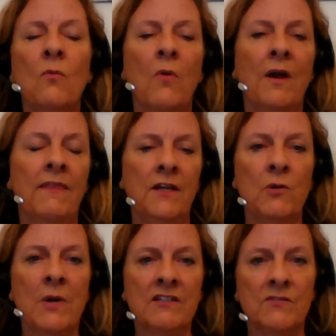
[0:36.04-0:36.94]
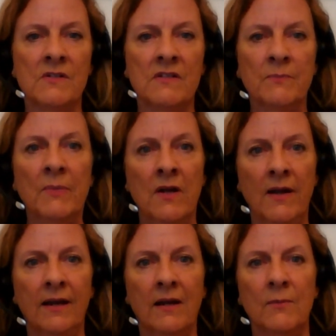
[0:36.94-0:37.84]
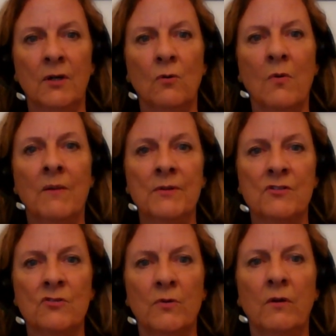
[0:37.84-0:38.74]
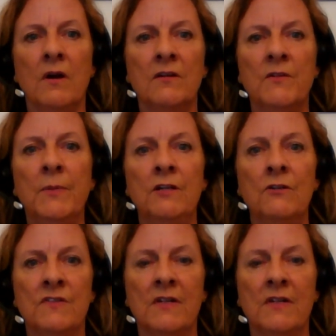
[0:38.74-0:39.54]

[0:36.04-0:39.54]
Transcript: when the US was supplying chemical weapons to Iraq to be used